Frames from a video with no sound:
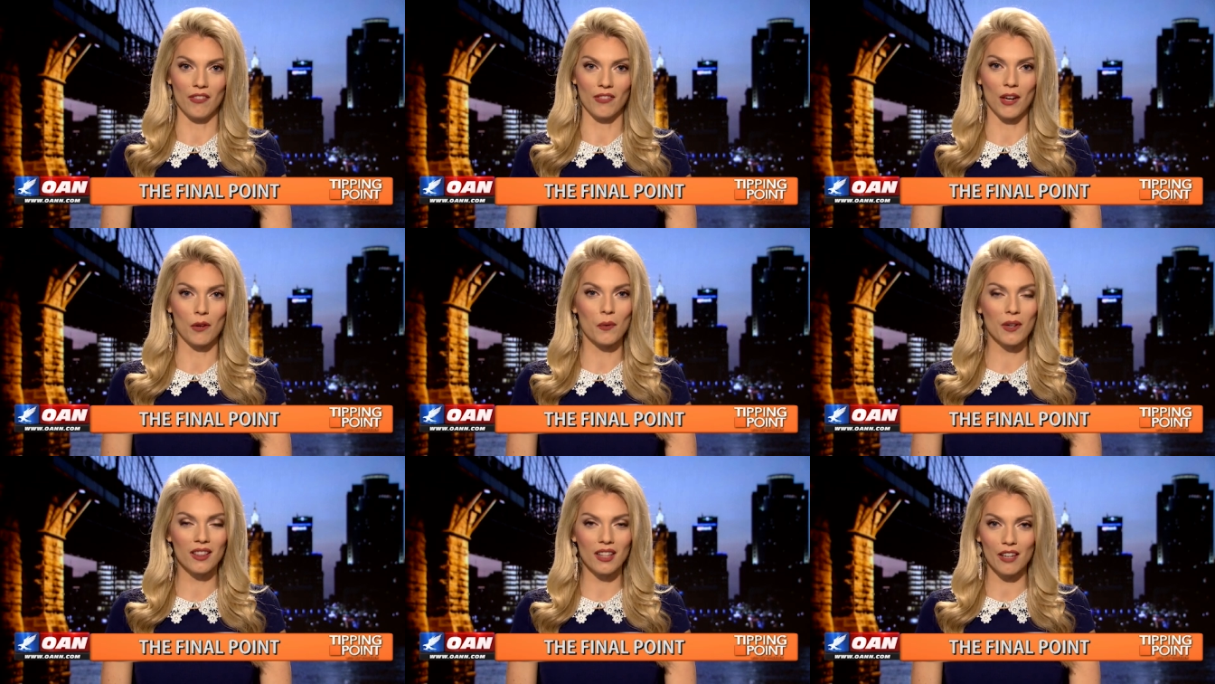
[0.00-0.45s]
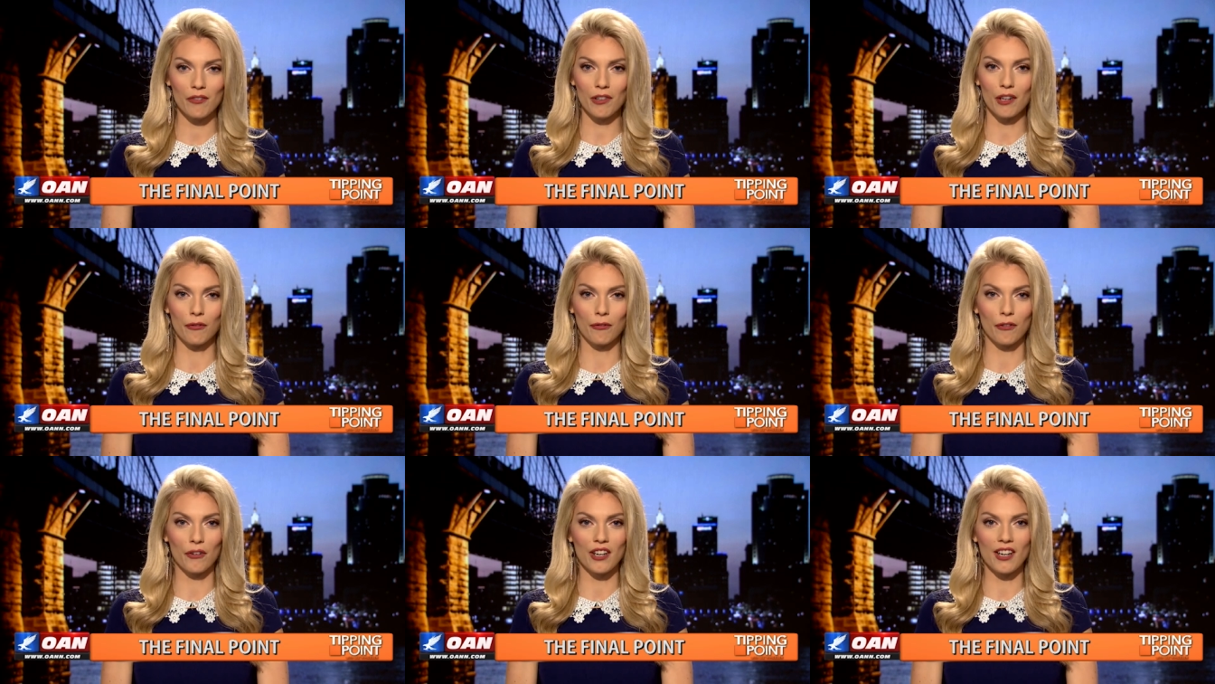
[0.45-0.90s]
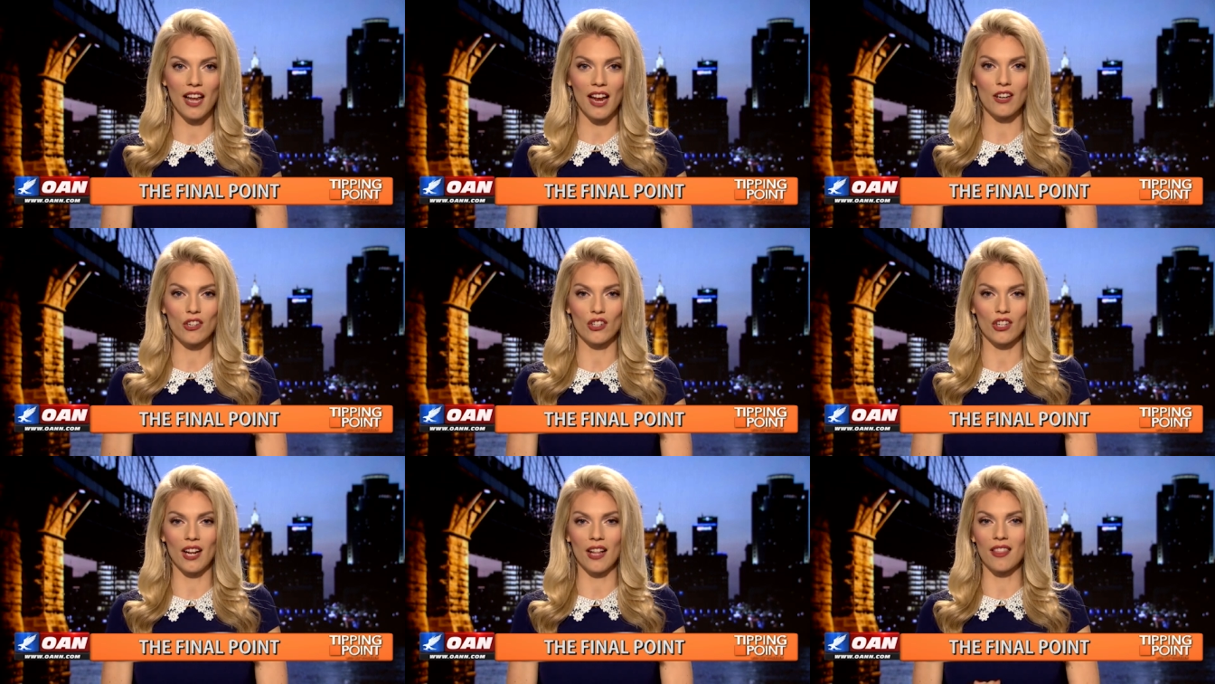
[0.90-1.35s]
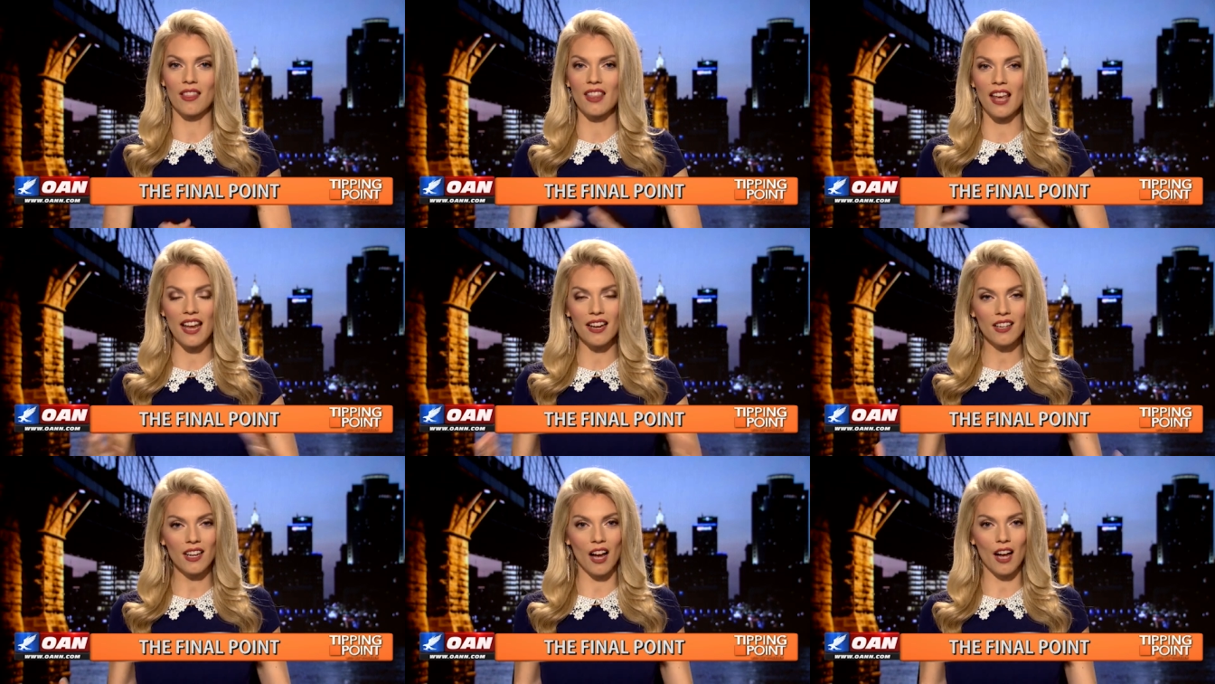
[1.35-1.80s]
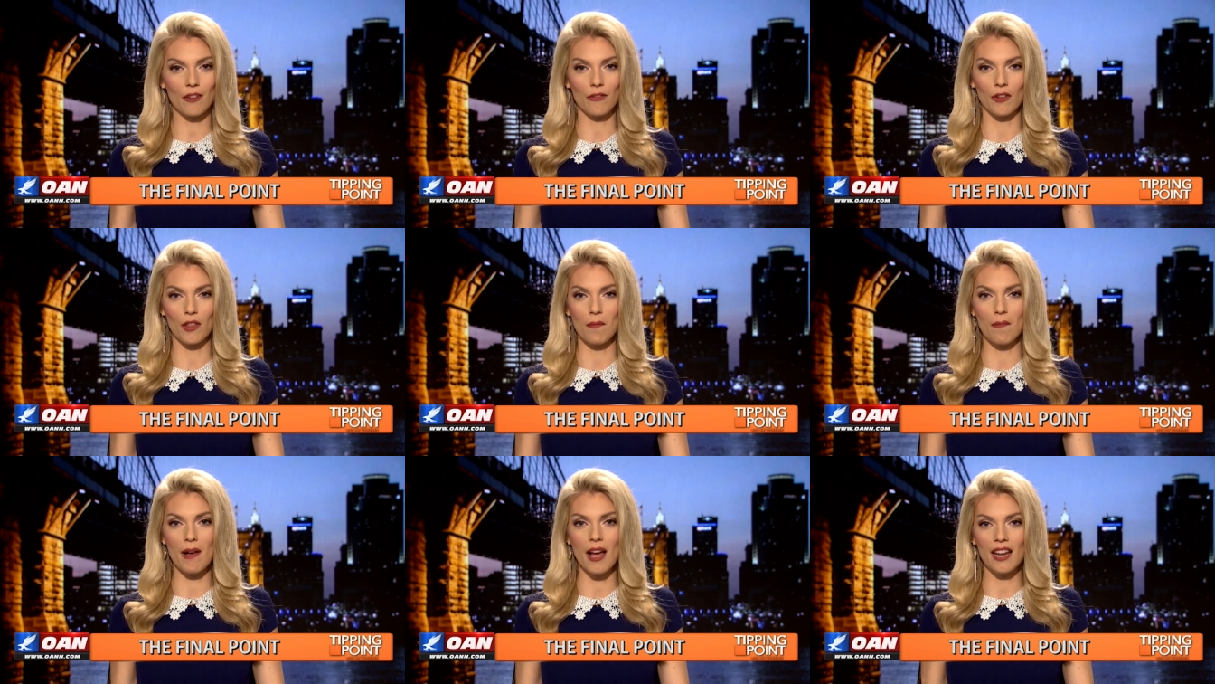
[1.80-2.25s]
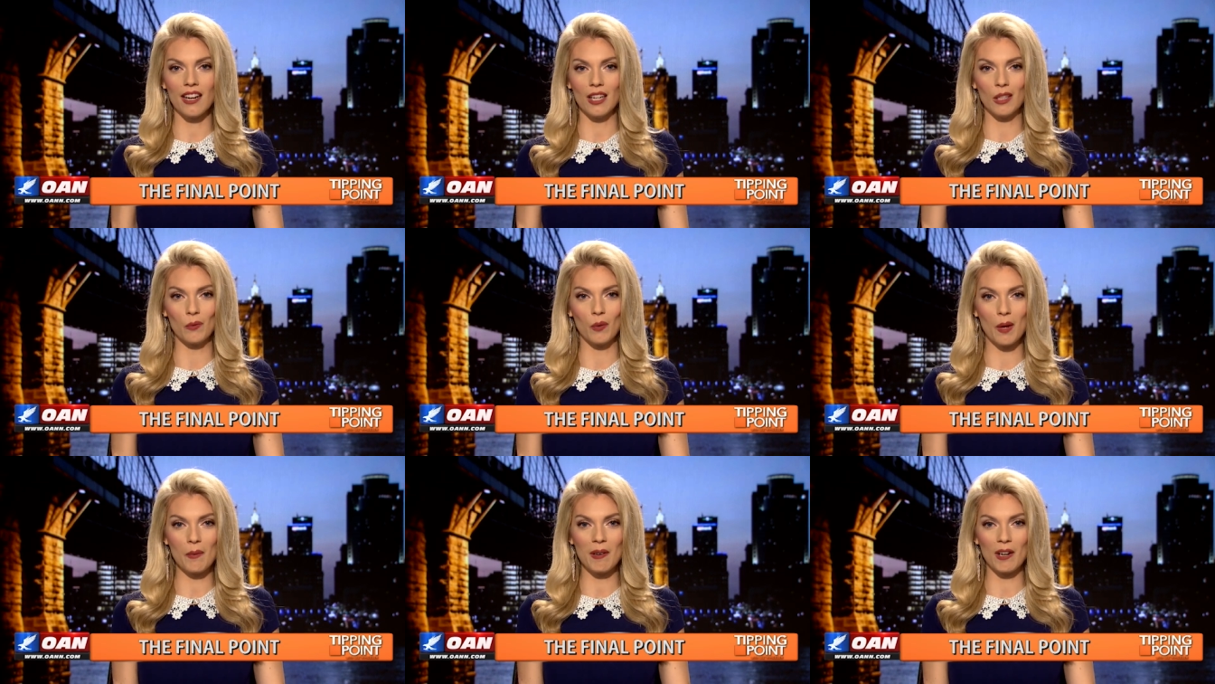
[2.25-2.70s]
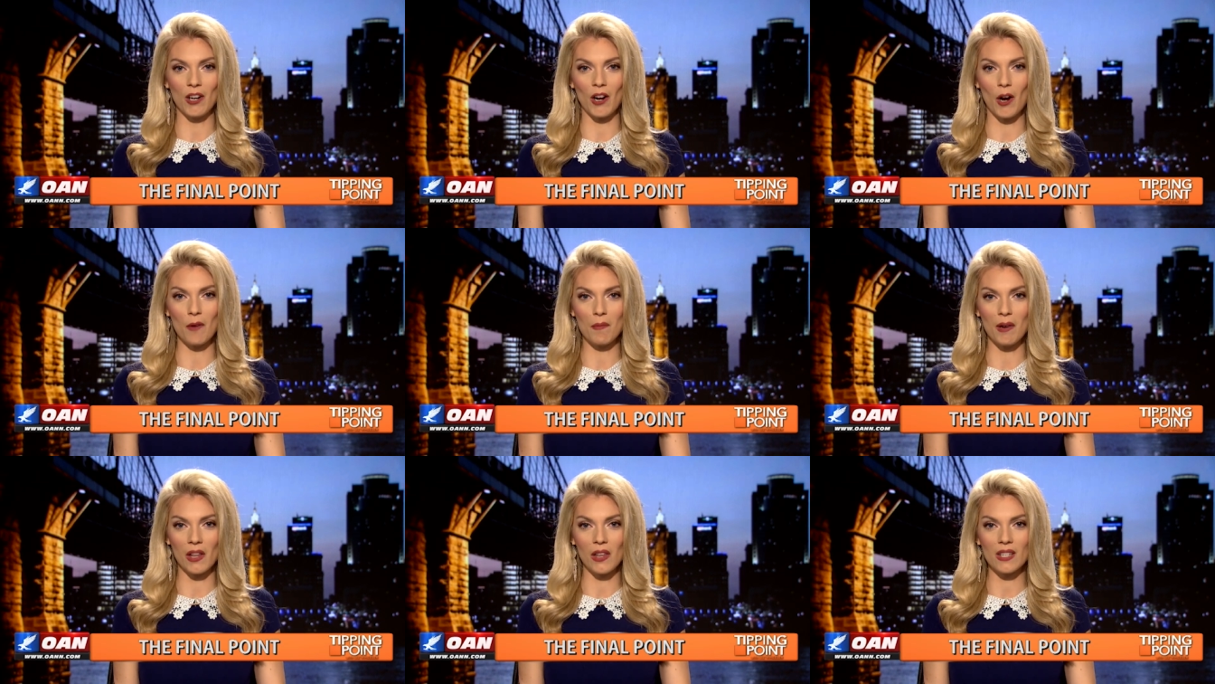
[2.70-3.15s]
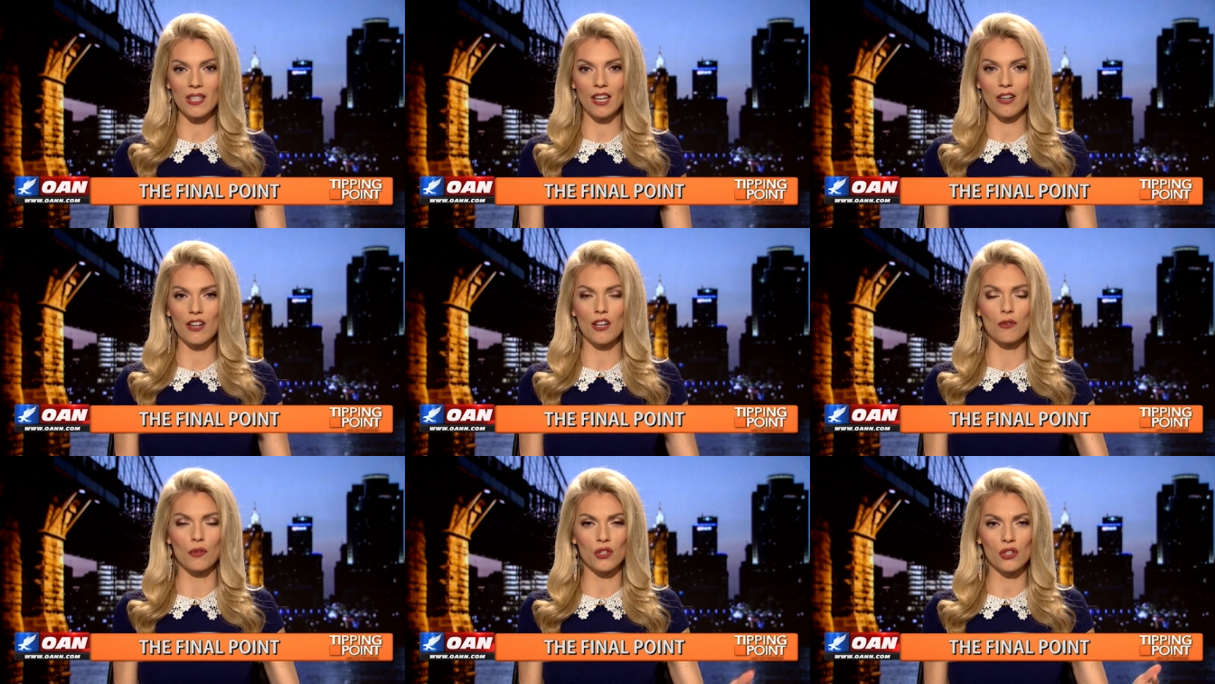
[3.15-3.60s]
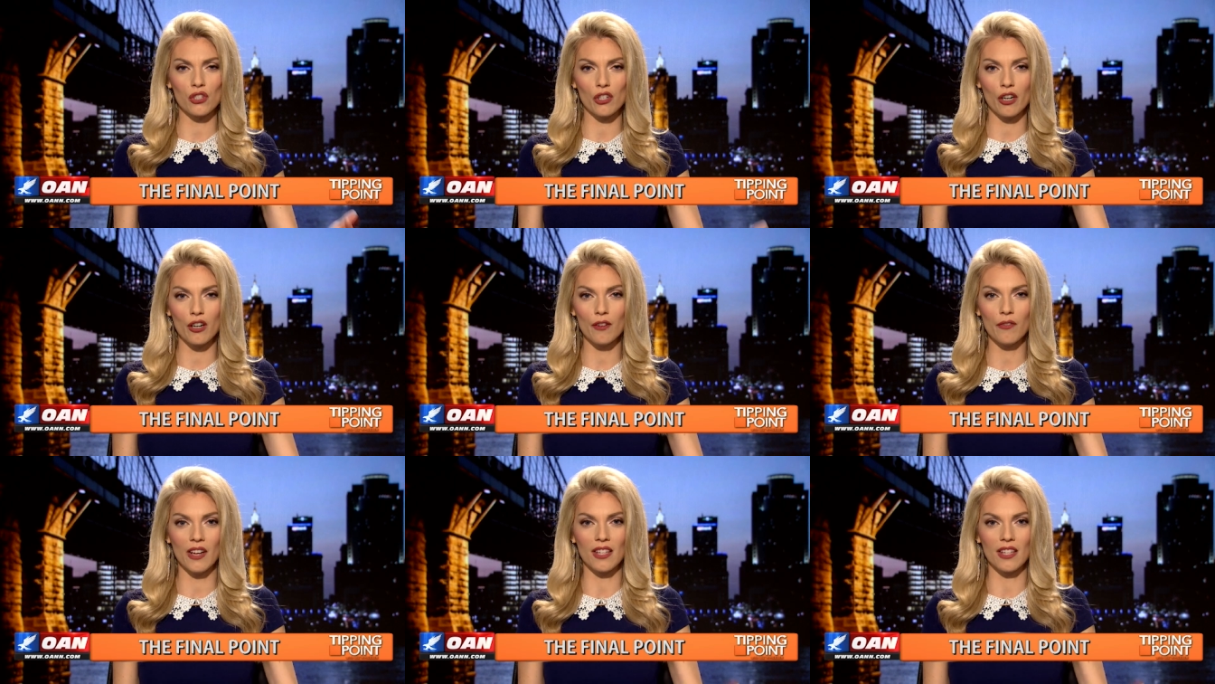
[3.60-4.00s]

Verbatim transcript: that we live in a free nation and thank God for the men and women in our military who serve